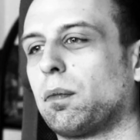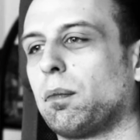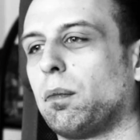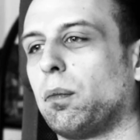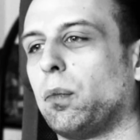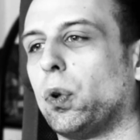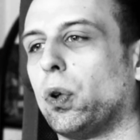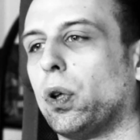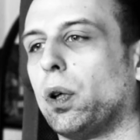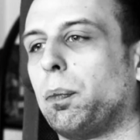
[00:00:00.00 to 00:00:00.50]

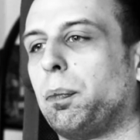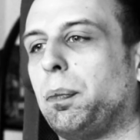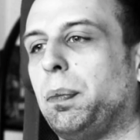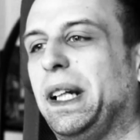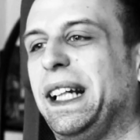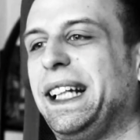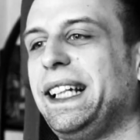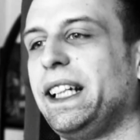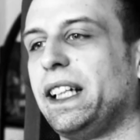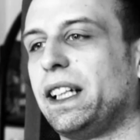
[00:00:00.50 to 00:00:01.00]
more
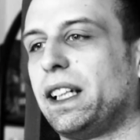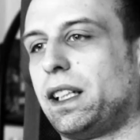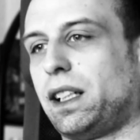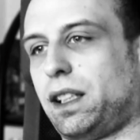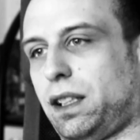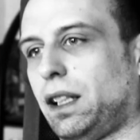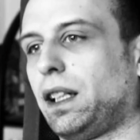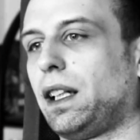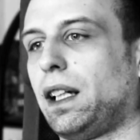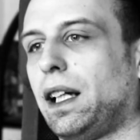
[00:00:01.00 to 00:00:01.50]
bleak
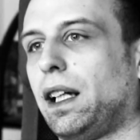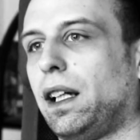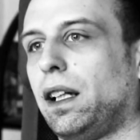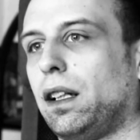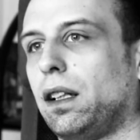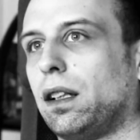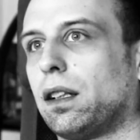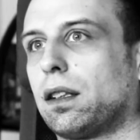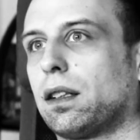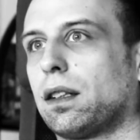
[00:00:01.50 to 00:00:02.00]

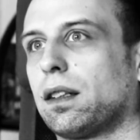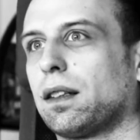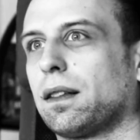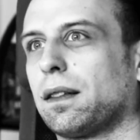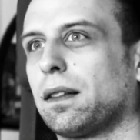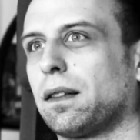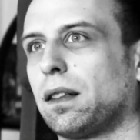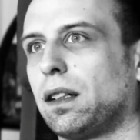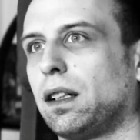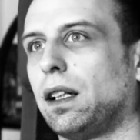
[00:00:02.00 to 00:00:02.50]
and
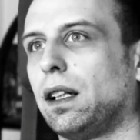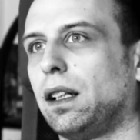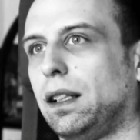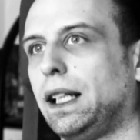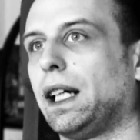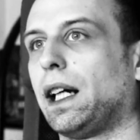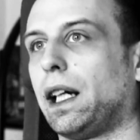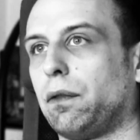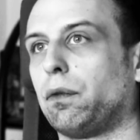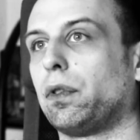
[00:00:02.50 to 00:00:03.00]

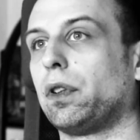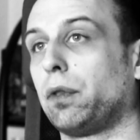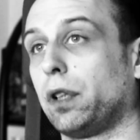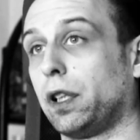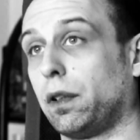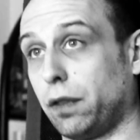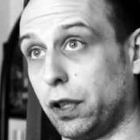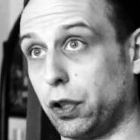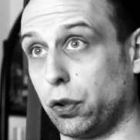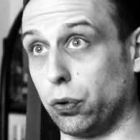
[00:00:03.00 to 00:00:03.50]

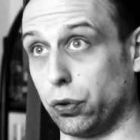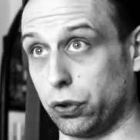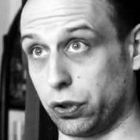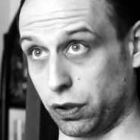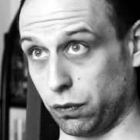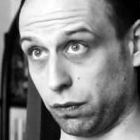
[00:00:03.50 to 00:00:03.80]
reduced.